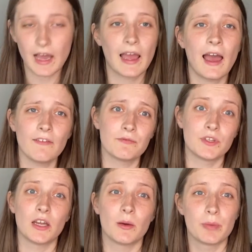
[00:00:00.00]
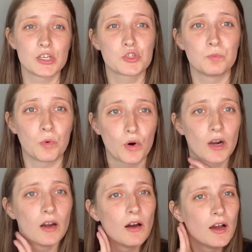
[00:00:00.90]
I have done a bunch
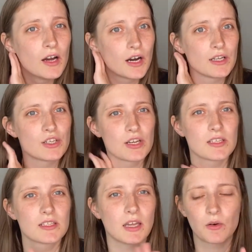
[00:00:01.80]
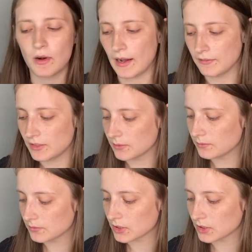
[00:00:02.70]
more, just I don't have them